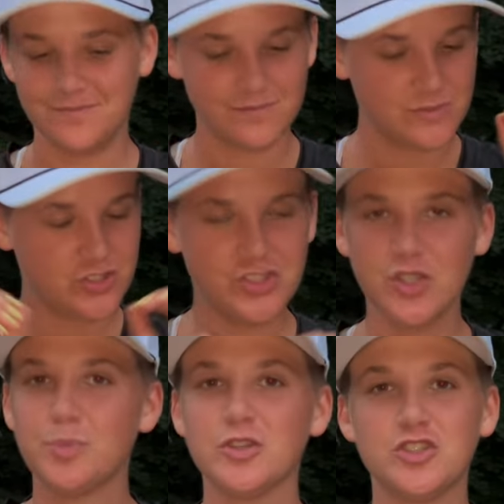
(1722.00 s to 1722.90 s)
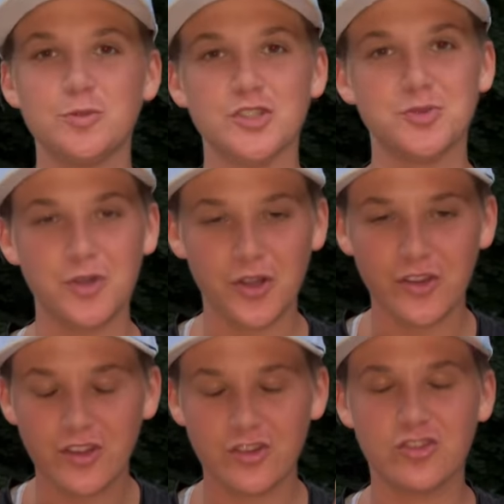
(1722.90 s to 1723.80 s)
super, super
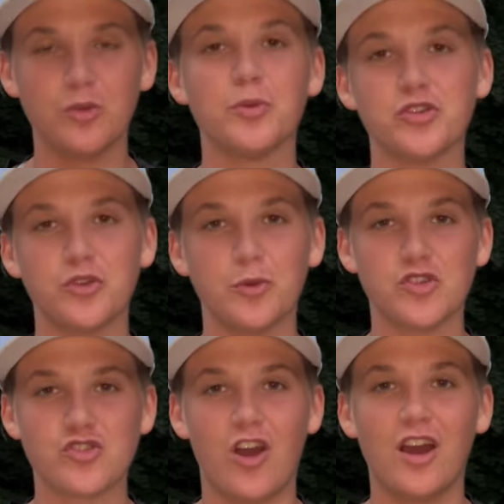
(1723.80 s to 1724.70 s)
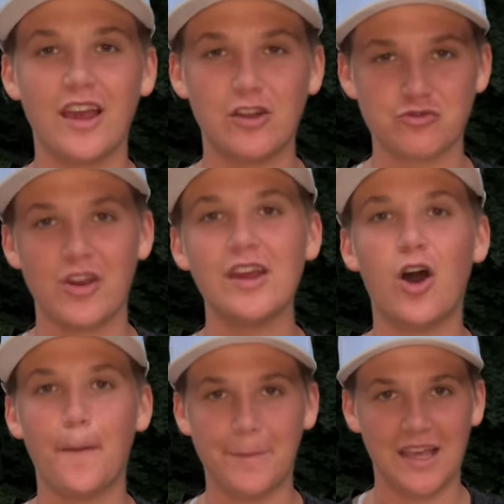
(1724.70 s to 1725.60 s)
smooth, super, super strong, and right
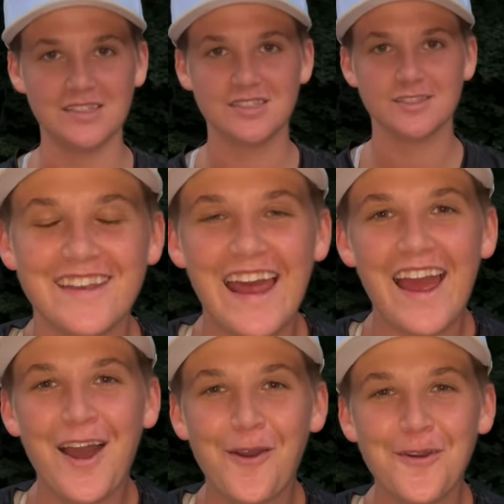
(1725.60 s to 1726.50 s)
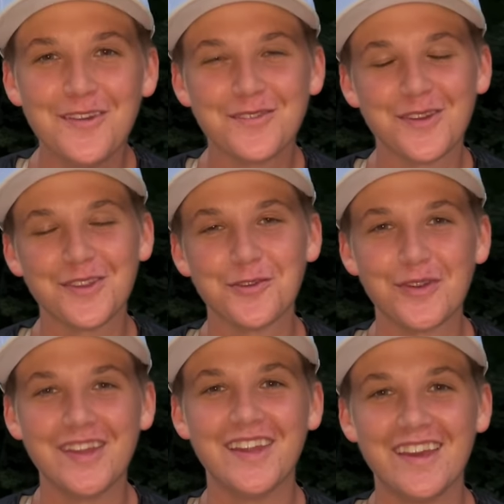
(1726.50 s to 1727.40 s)
on pace. Now for the
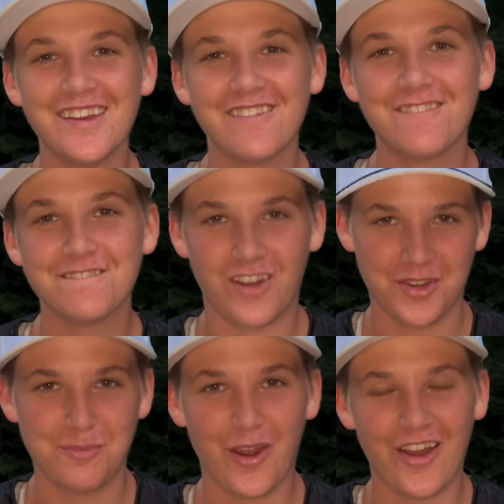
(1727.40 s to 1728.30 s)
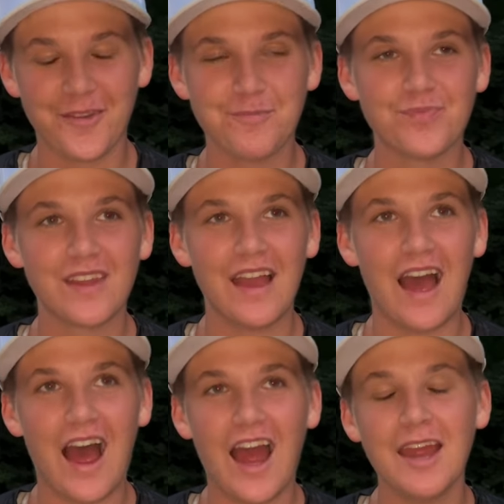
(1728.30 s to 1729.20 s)
really fun part.
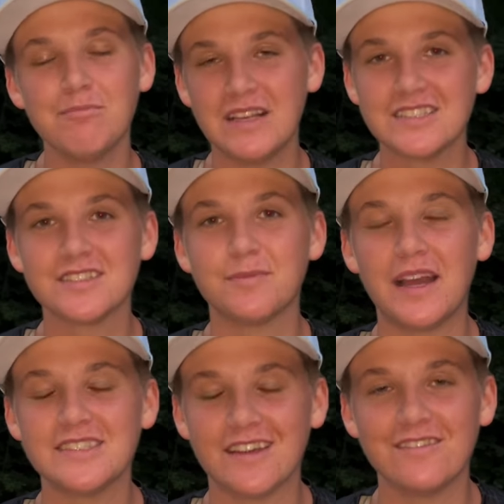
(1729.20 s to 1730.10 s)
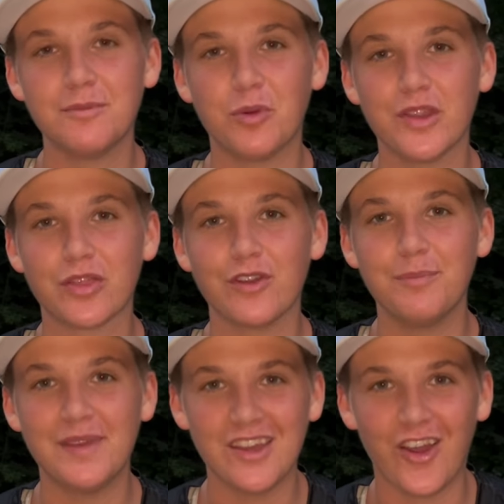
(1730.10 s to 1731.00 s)
I missed my 70.3
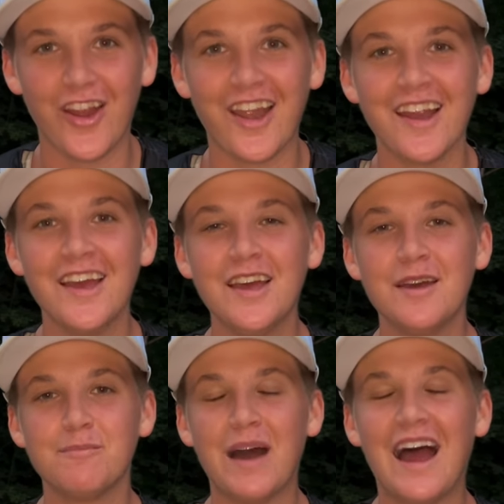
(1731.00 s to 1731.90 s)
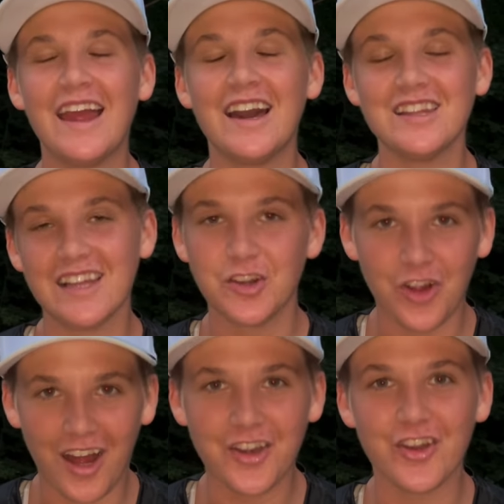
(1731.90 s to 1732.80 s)
PR by a
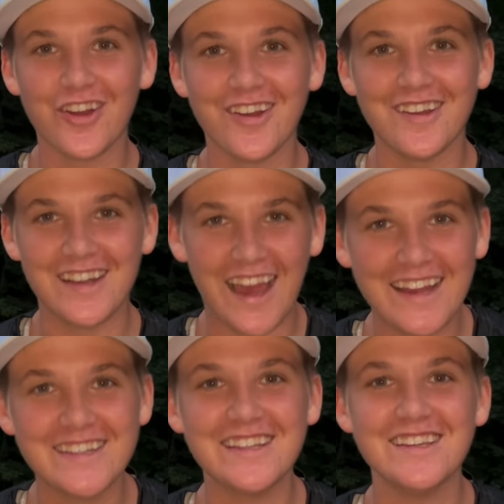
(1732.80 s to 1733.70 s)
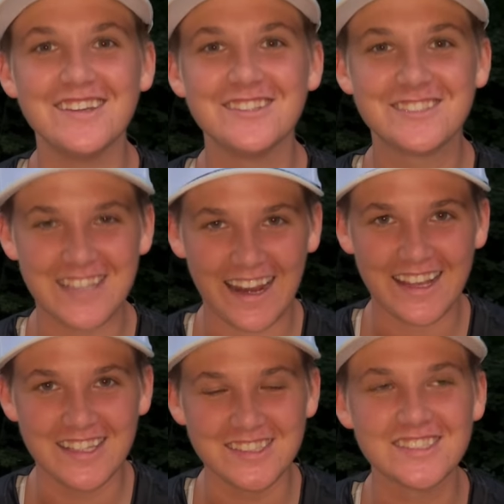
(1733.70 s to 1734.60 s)
little under 90
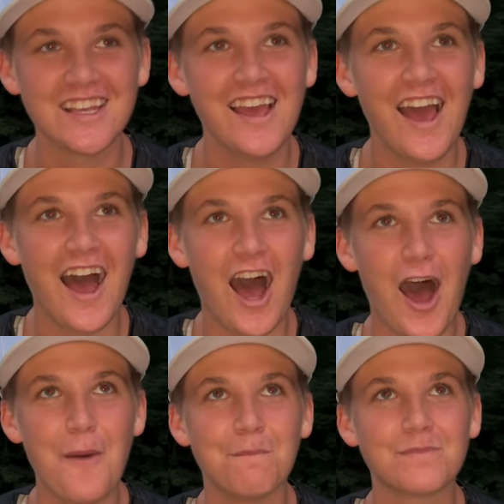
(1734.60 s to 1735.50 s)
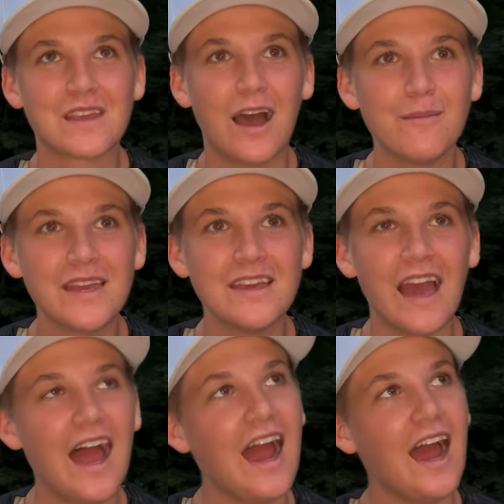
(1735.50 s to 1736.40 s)
seconds. Um, coming,
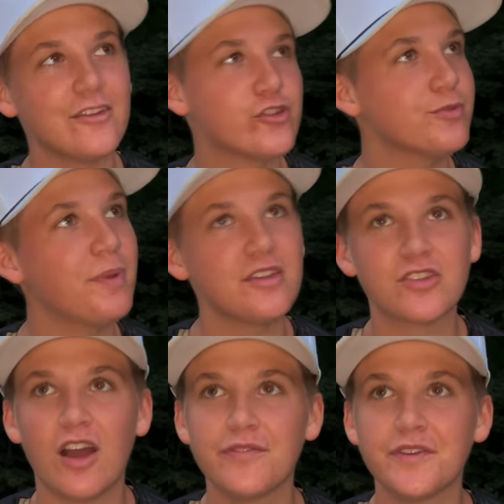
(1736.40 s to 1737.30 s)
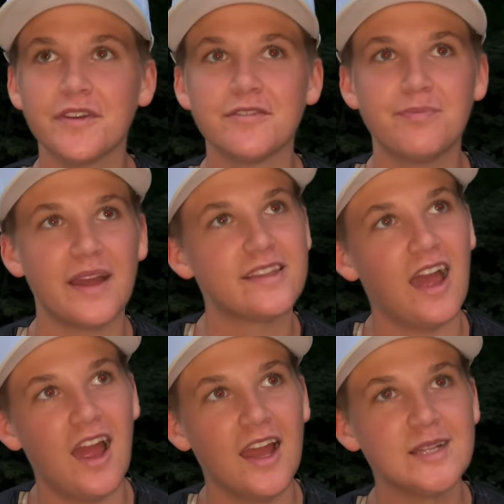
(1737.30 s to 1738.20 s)
I, I, just based off of my
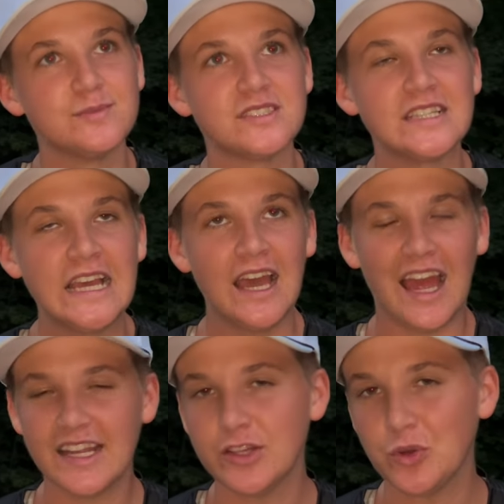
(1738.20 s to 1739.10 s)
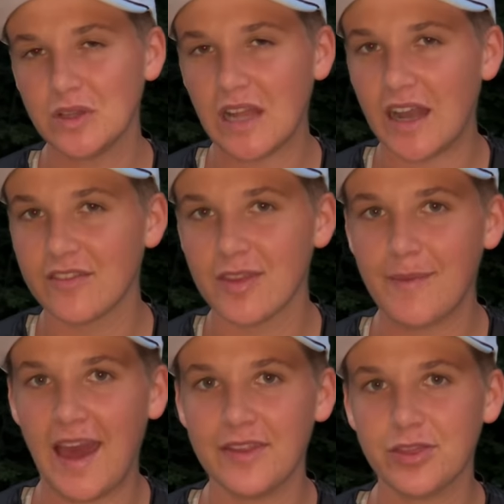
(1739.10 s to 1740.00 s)
times, I didn't do a lot of the
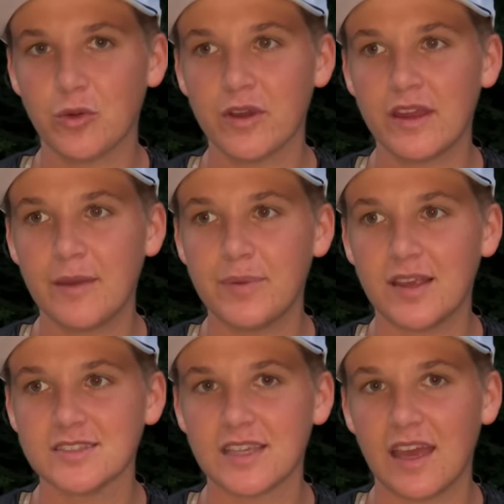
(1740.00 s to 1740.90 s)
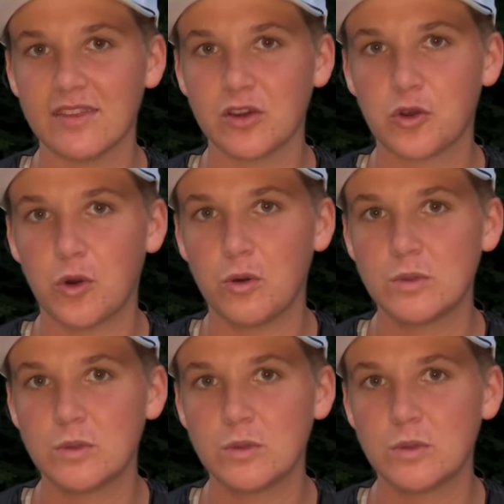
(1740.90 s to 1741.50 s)
math during it because again, the goal